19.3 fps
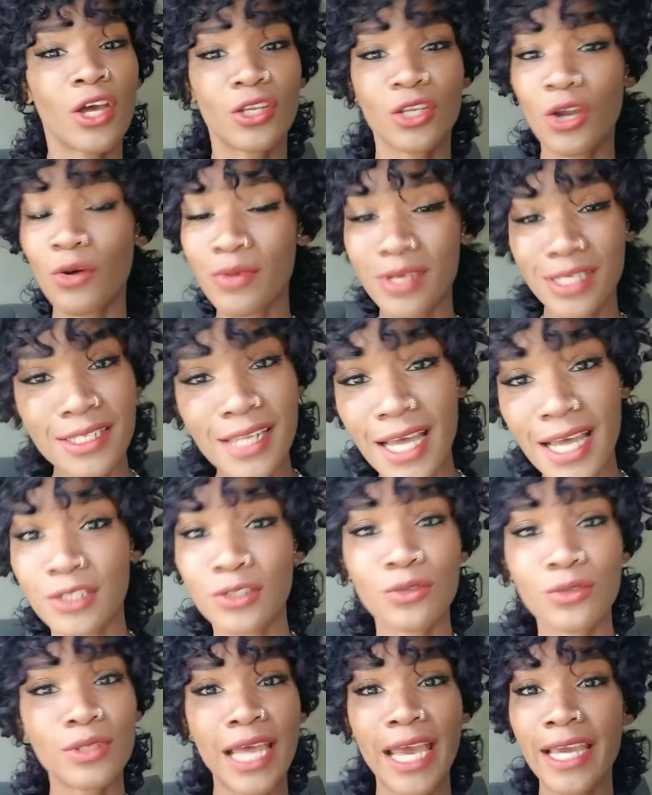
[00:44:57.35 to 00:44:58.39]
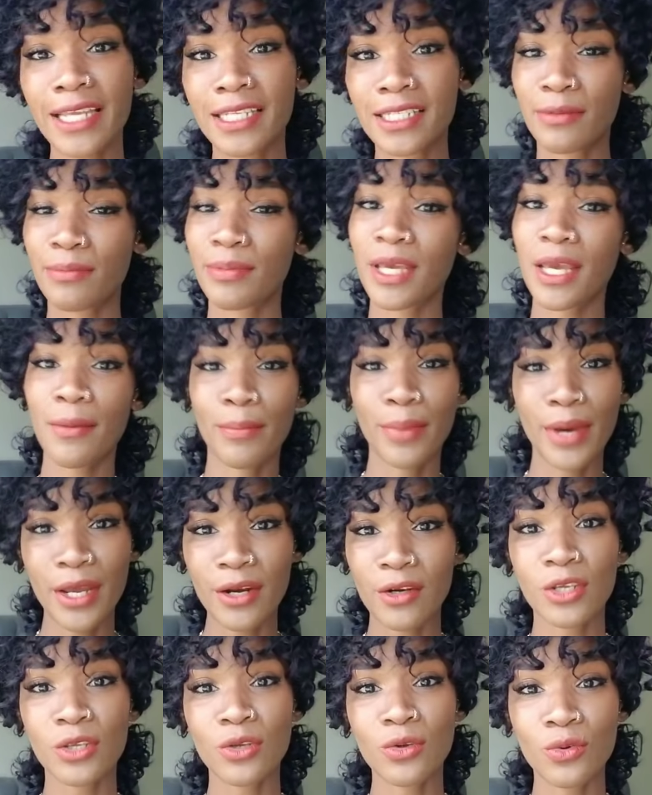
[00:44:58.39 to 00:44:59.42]
No, it's not too late to be a
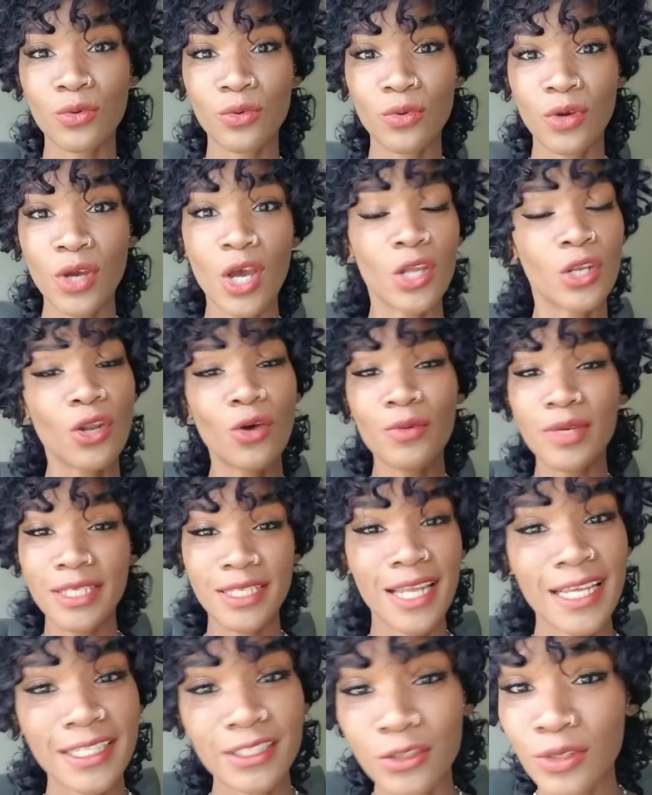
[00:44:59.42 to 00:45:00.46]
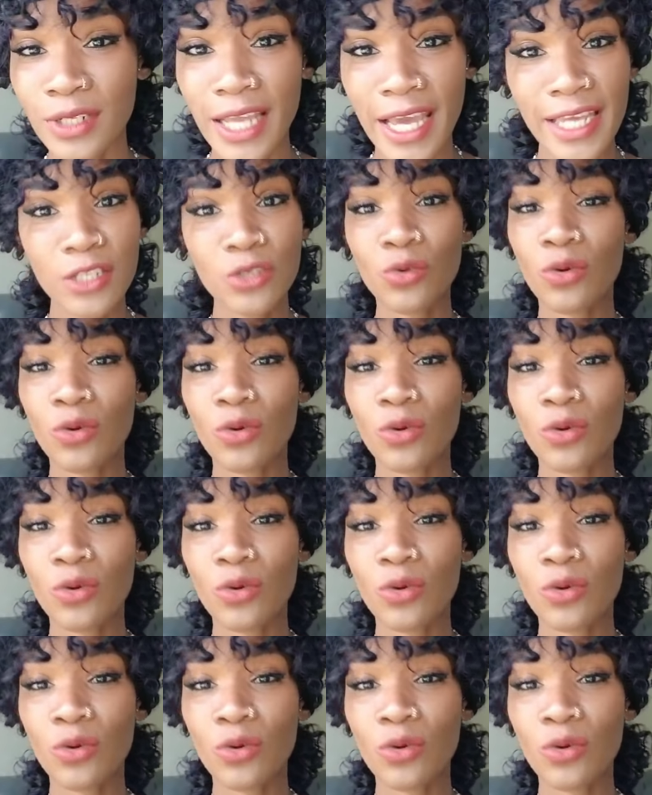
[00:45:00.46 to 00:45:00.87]
better you. No, it's not too late to